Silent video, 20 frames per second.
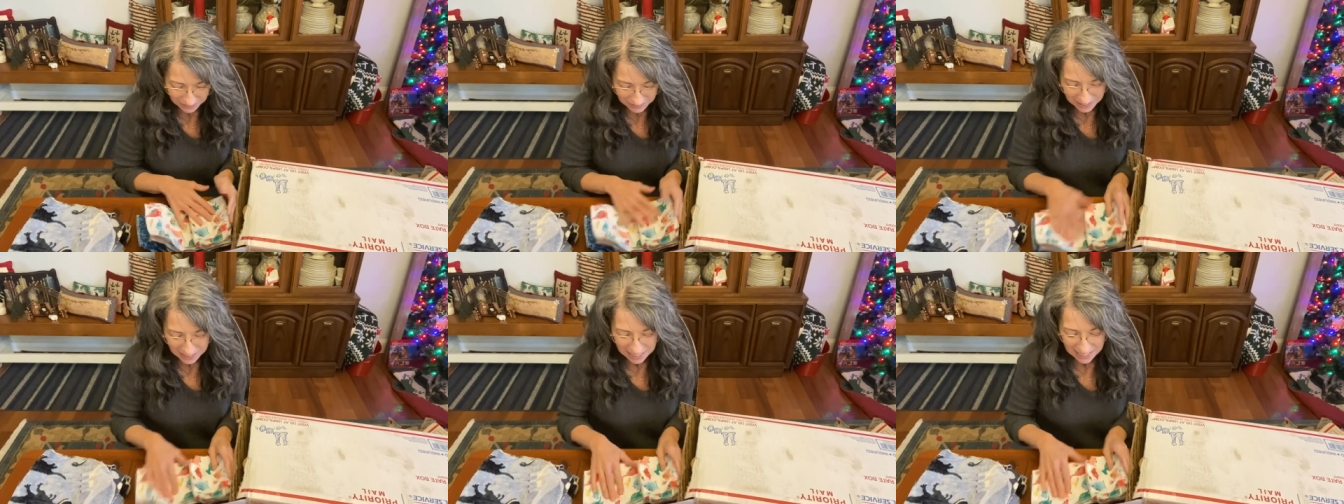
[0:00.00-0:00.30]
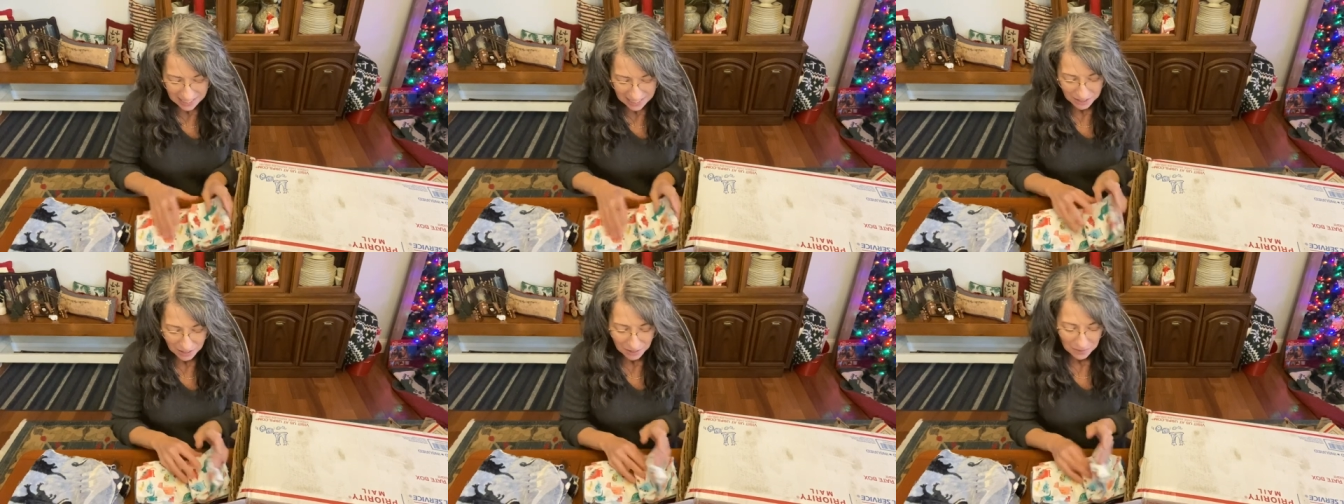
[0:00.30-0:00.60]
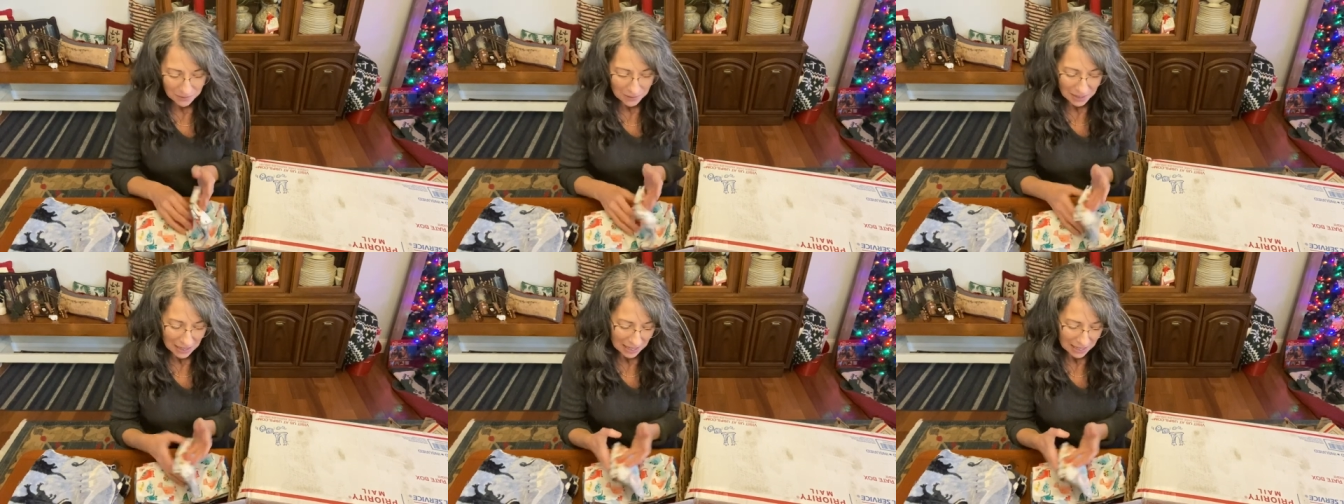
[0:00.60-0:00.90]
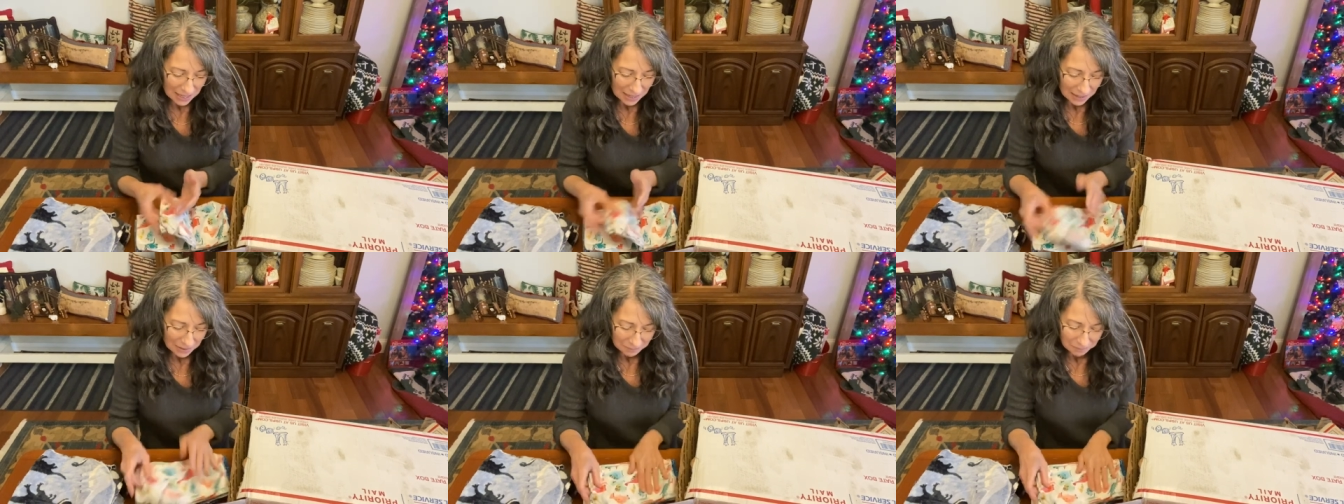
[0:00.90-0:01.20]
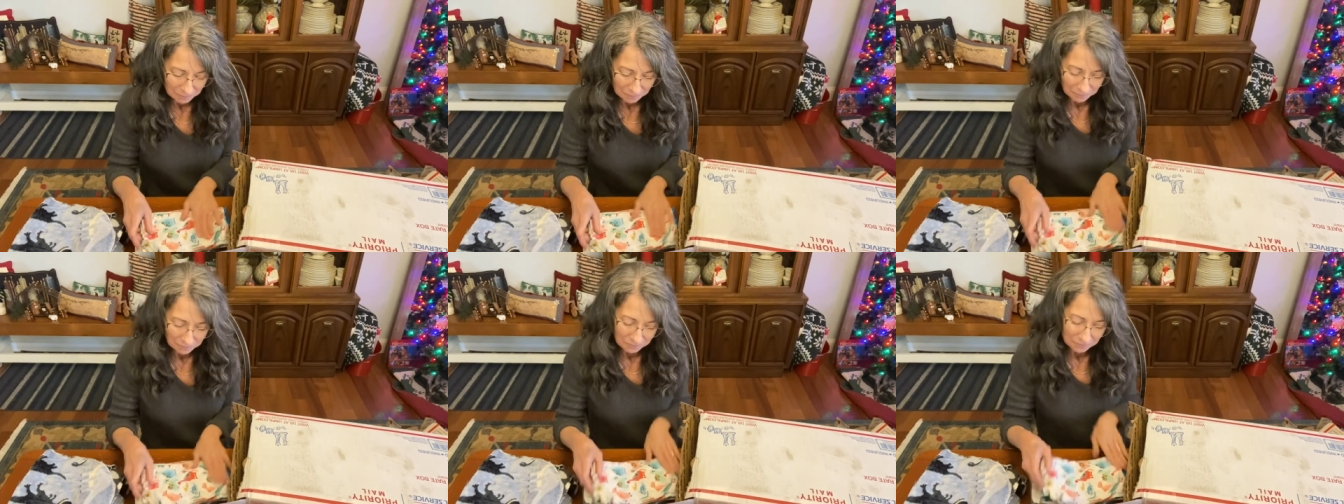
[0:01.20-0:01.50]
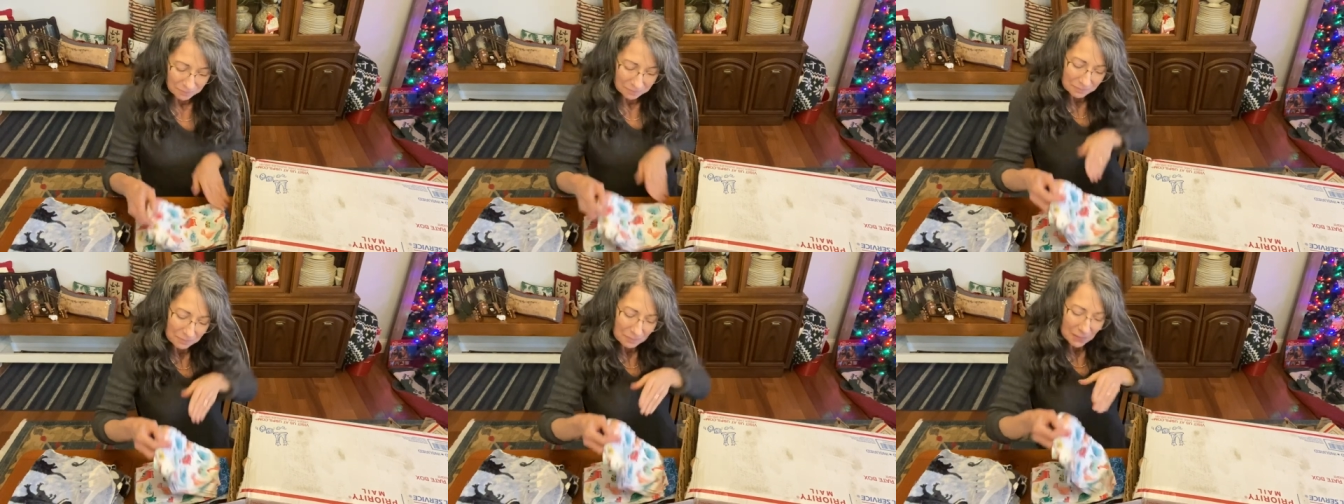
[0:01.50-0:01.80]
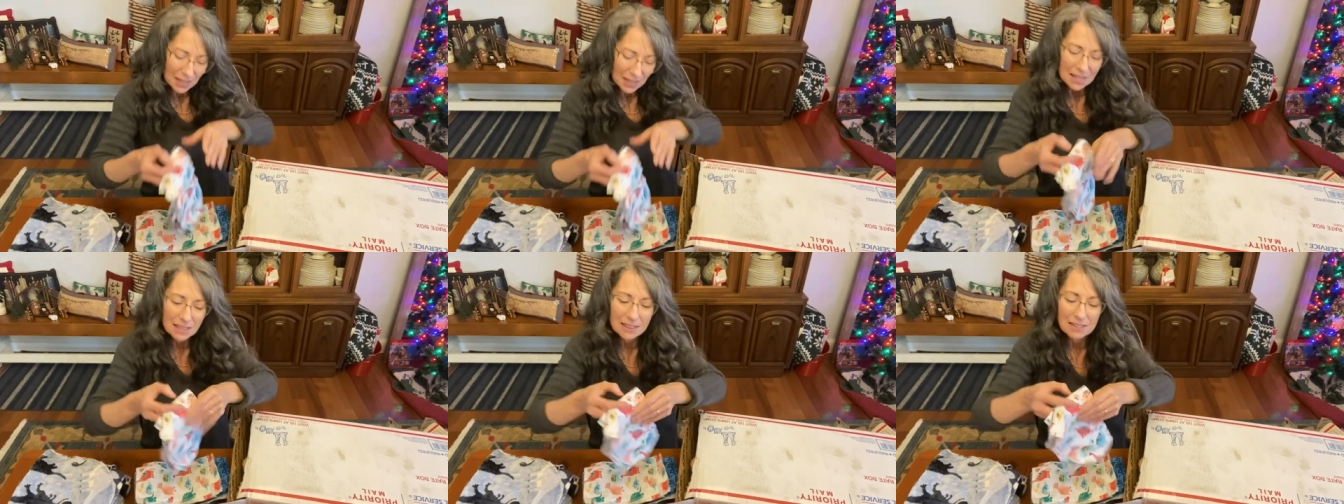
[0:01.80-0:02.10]
These are um,
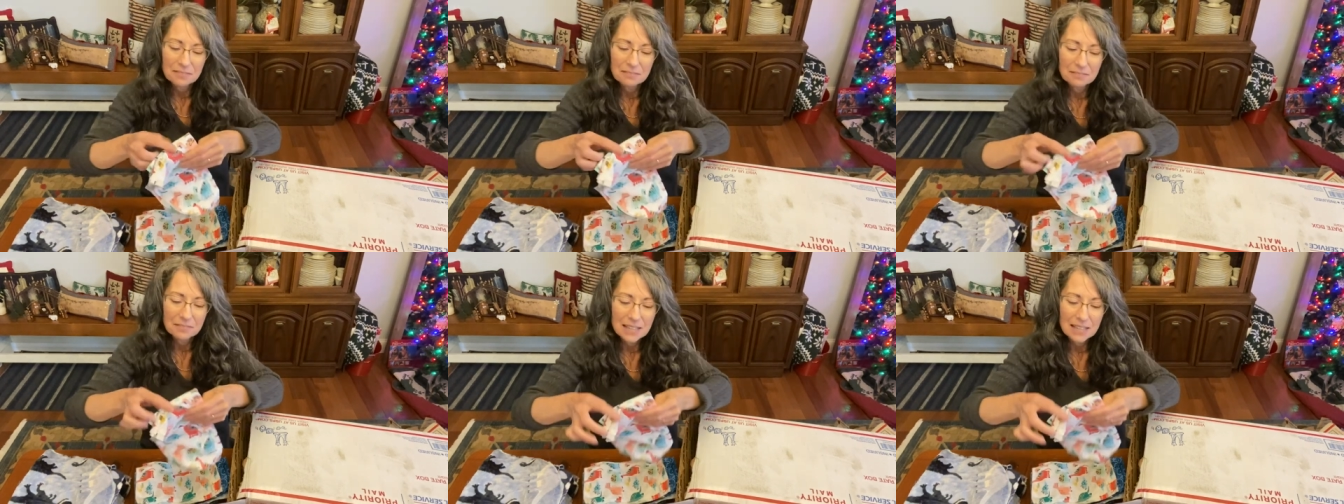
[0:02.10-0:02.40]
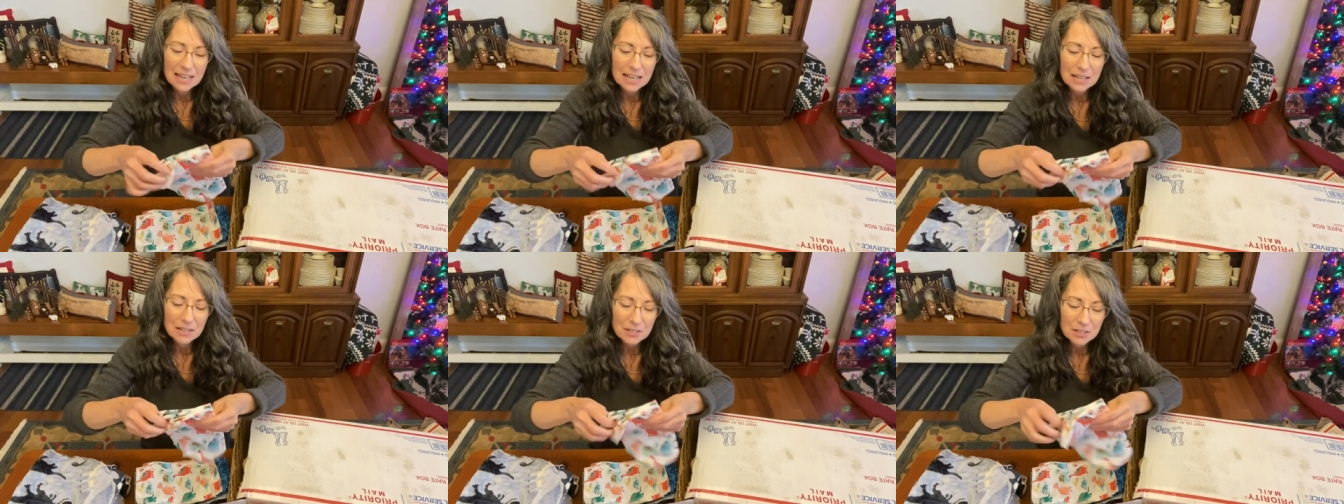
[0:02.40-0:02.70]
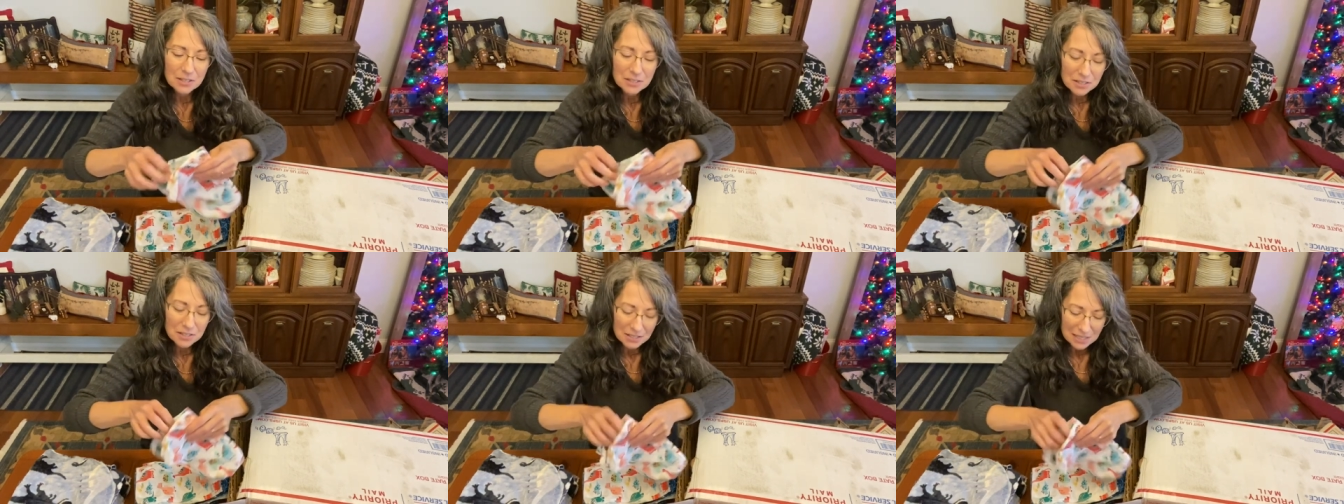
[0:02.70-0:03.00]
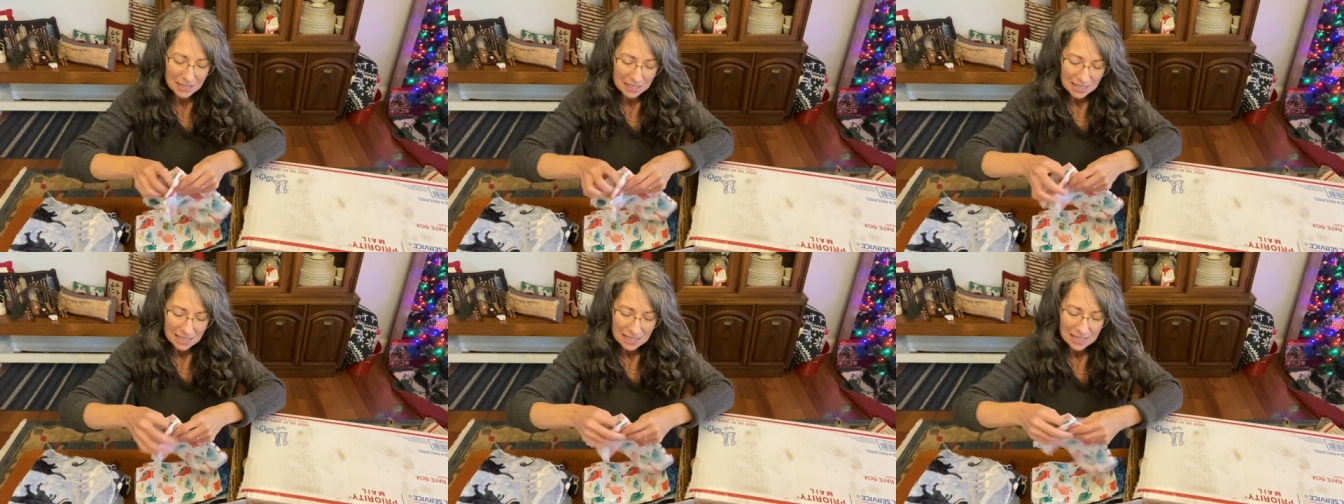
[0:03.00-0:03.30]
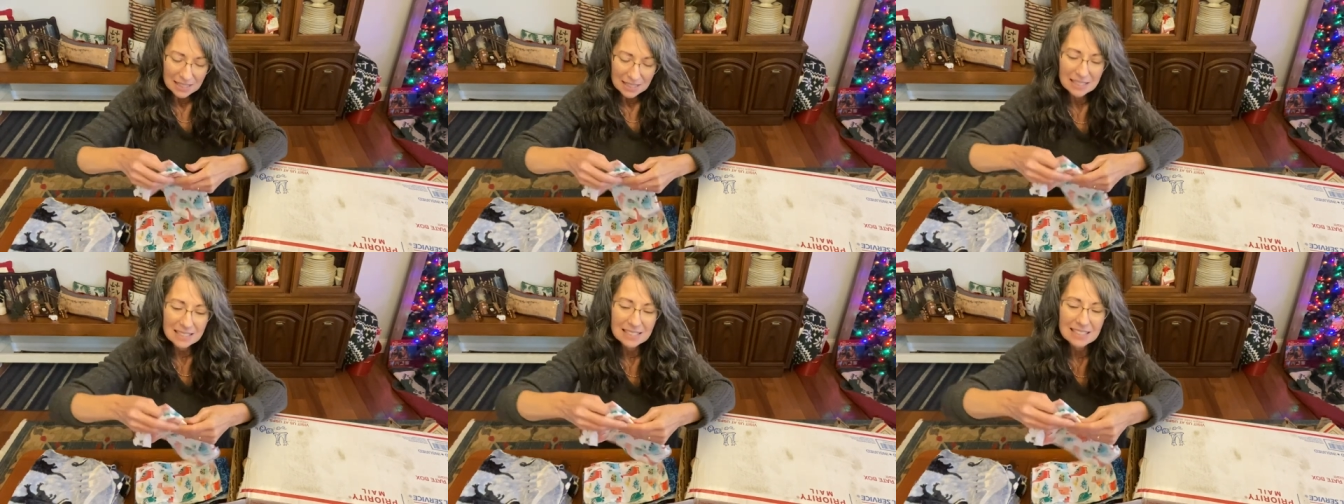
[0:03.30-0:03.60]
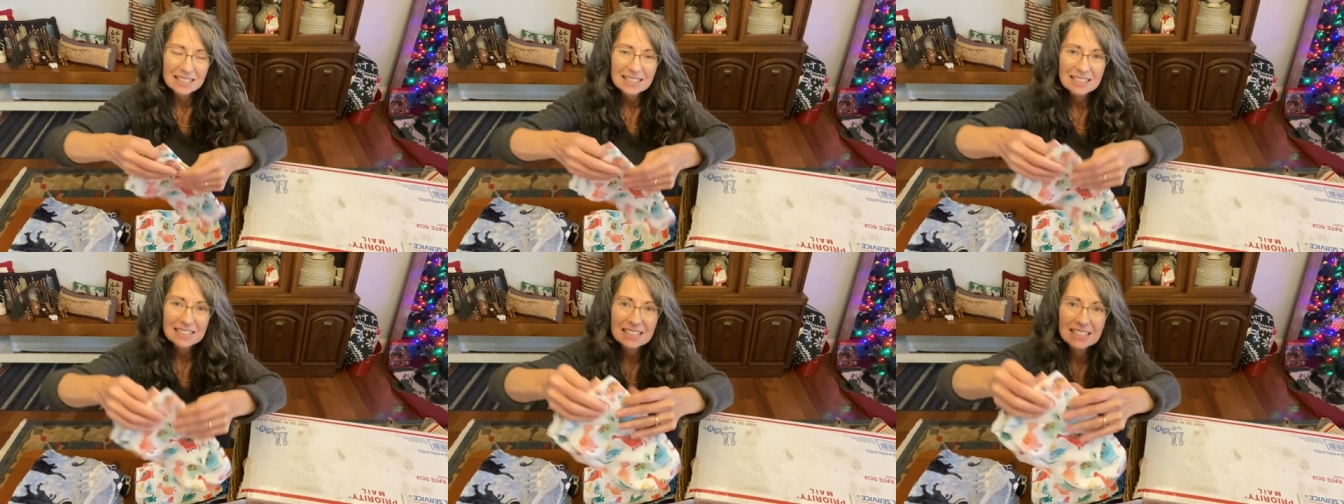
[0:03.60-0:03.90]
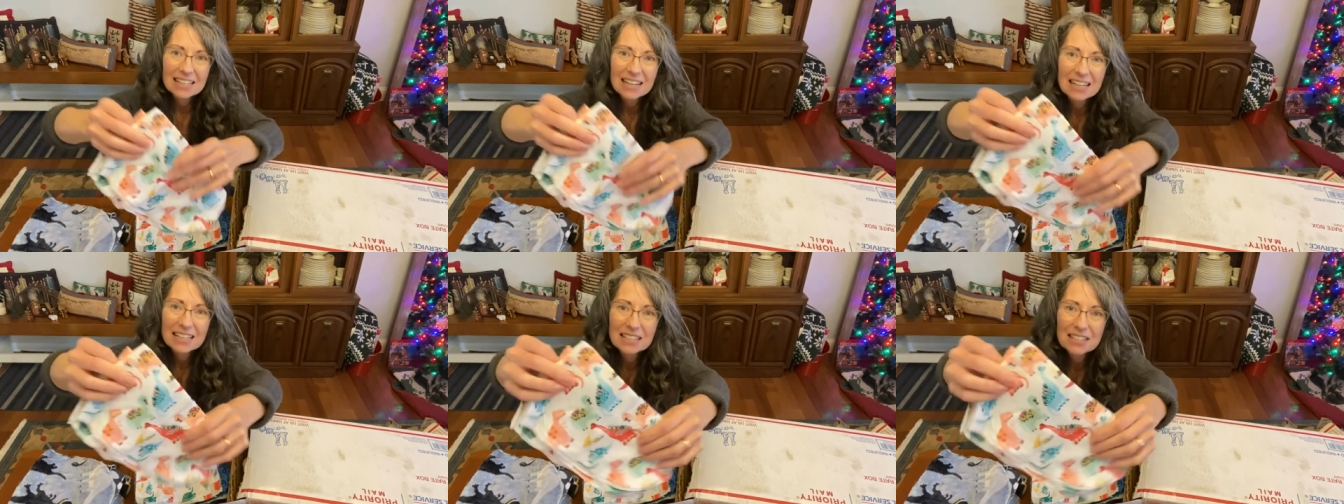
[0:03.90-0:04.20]
the flannel. This is the
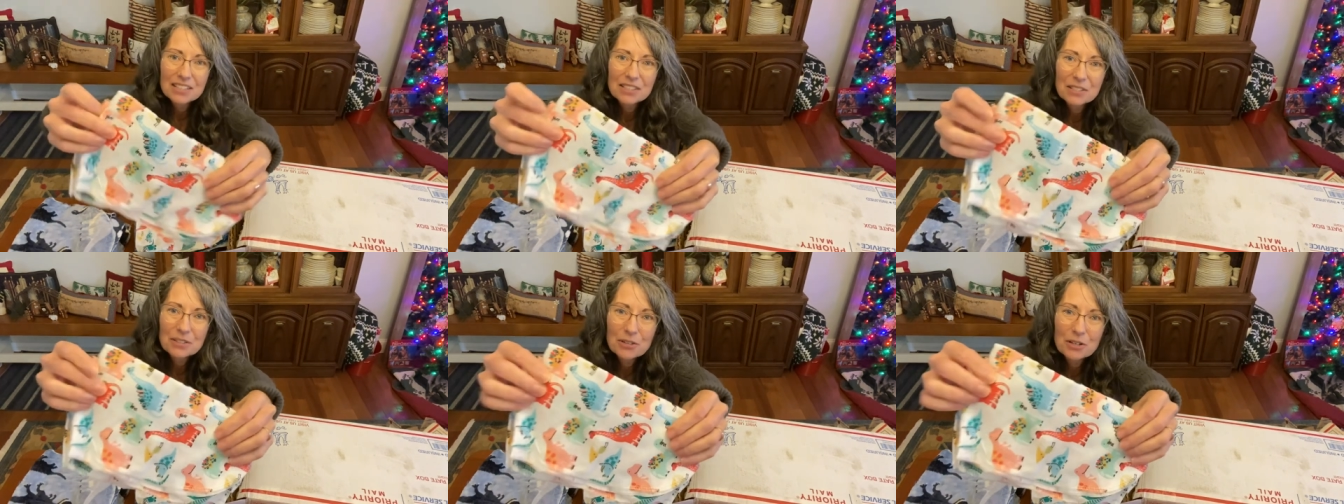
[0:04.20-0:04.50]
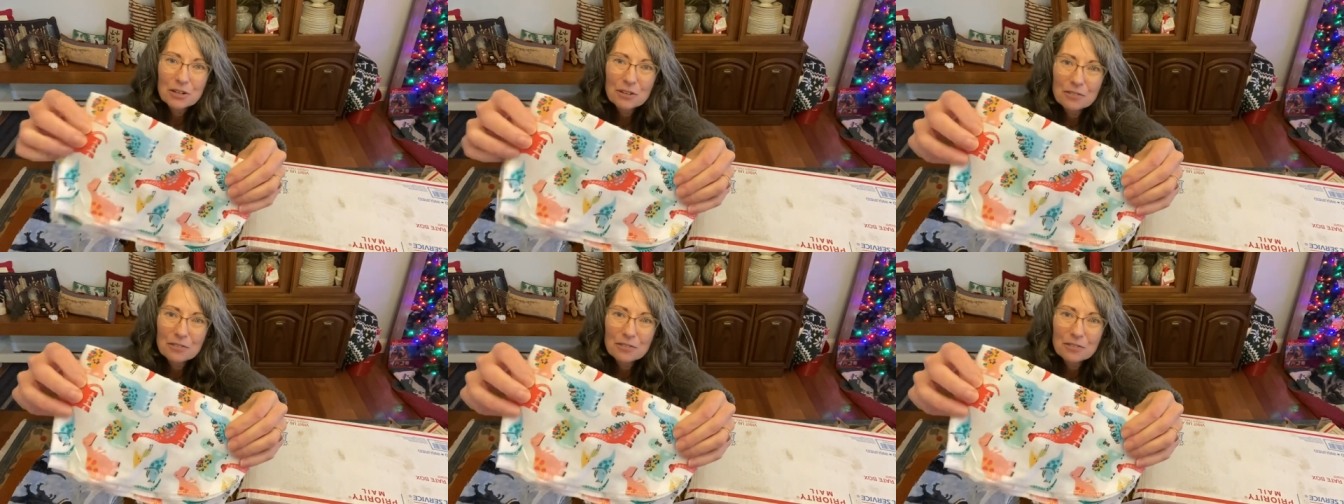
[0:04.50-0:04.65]
dinosaur